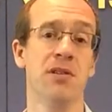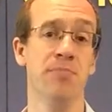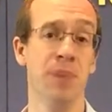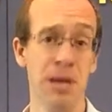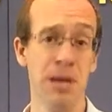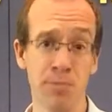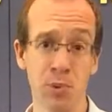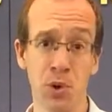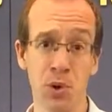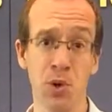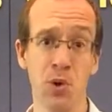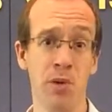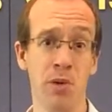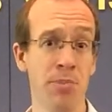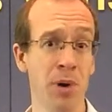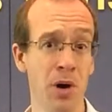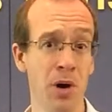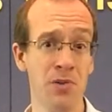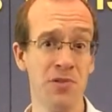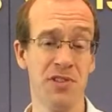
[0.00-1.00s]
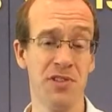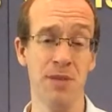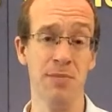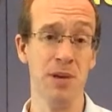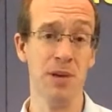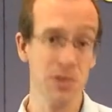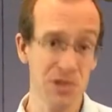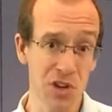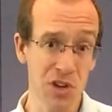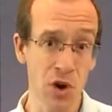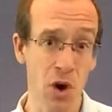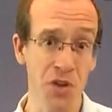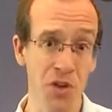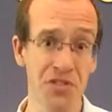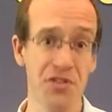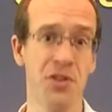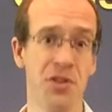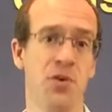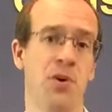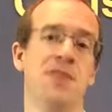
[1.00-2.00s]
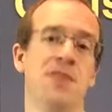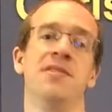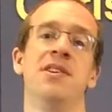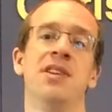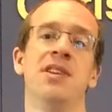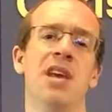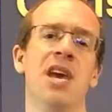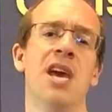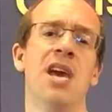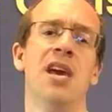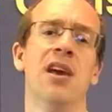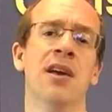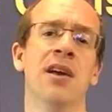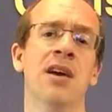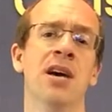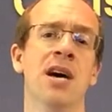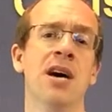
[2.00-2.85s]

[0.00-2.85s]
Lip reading: people who opposed him. He was God's anointed king.